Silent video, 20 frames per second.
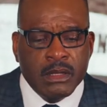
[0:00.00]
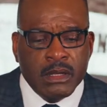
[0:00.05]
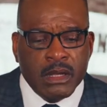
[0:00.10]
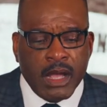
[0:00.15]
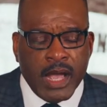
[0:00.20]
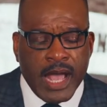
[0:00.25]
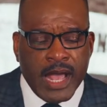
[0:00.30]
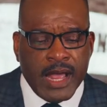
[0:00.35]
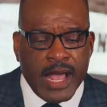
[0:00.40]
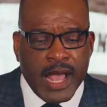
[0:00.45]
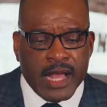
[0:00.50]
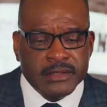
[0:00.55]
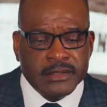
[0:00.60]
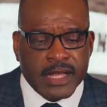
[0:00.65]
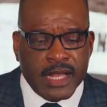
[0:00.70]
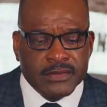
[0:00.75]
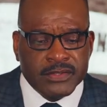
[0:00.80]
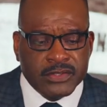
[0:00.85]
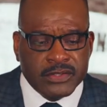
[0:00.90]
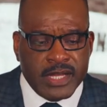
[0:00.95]
I
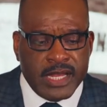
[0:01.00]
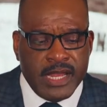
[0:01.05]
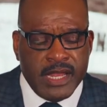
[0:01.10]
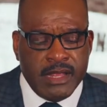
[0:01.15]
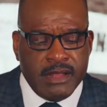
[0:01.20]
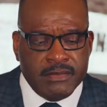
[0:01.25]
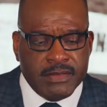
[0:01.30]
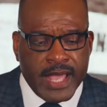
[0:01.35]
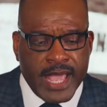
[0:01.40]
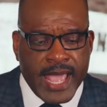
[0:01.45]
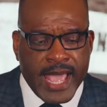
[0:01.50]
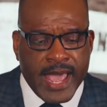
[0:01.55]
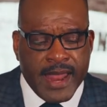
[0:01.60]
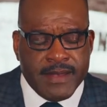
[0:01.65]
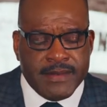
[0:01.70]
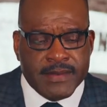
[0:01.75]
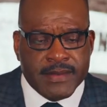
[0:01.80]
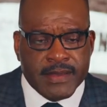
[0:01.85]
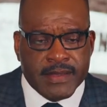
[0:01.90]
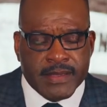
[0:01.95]
see that
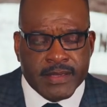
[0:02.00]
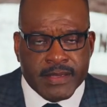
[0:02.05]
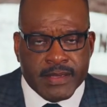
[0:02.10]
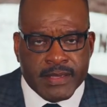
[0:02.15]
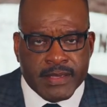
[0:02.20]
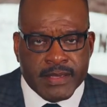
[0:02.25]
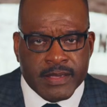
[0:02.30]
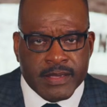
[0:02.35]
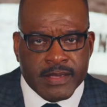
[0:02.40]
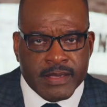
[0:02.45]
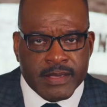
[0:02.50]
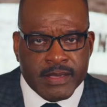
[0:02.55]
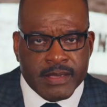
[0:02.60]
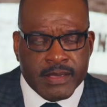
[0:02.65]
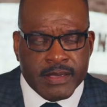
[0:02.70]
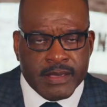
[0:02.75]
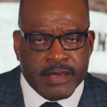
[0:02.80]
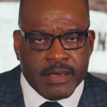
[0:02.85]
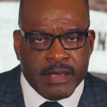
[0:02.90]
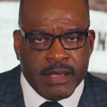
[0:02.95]

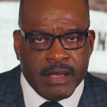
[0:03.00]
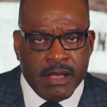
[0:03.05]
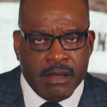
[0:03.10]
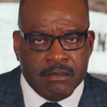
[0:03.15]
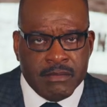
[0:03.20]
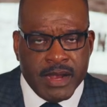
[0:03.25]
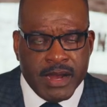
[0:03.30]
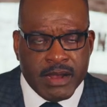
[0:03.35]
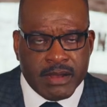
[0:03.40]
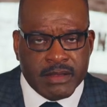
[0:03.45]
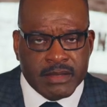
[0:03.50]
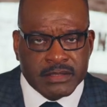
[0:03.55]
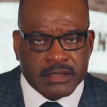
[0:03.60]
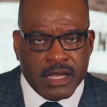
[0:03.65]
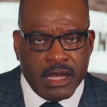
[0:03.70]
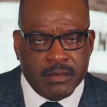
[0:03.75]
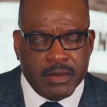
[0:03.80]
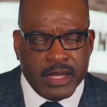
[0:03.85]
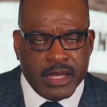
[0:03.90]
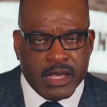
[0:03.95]
America is
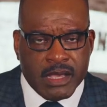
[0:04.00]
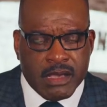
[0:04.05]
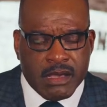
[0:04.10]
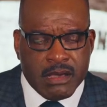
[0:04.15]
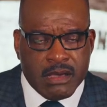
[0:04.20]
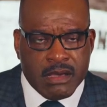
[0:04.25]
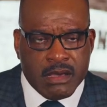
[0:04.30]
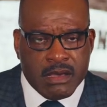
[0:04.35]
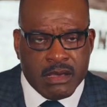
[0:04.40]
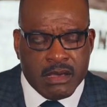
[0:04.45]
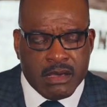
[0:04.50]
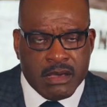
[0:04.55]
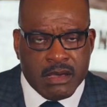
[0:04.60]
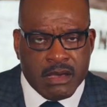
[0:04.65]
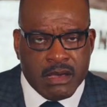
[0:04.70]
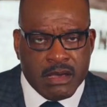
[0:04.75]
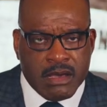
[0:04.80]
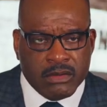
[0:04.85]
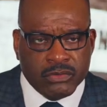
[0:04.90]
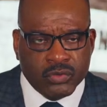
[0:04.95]
coming
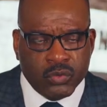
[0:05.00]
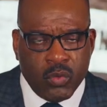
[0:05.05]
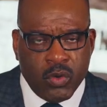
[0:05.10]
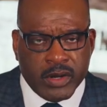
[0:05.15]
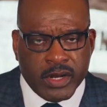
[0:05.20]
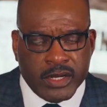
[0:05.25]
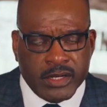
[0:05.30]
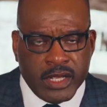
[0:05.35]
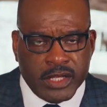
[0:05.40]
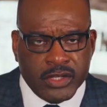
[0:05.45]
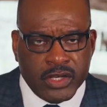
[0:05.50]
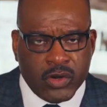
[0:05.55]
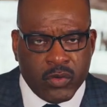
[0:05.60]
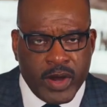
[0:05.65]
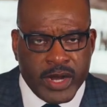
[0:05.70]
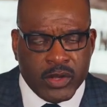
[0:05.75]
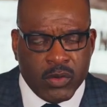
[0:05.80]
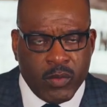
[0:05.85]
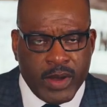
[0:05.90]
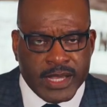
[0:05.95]
toward another
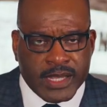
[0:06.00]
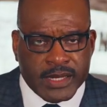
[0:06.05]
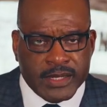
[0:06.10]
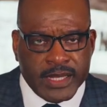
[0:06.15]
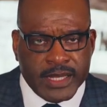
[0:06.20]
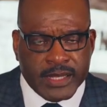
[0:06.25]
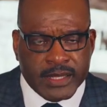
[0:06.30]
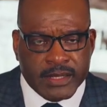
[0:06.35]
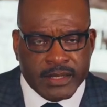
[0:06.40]
great awakening.